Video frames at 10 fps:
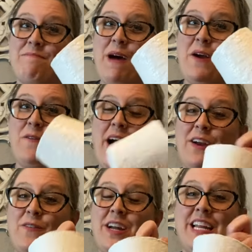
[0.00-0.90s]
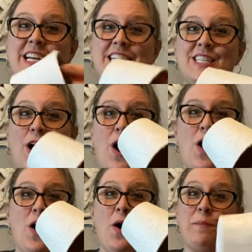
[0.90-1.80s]
my white one is
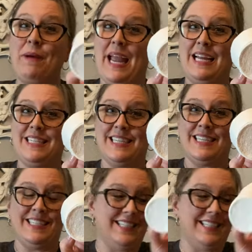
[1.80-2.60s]
all painted.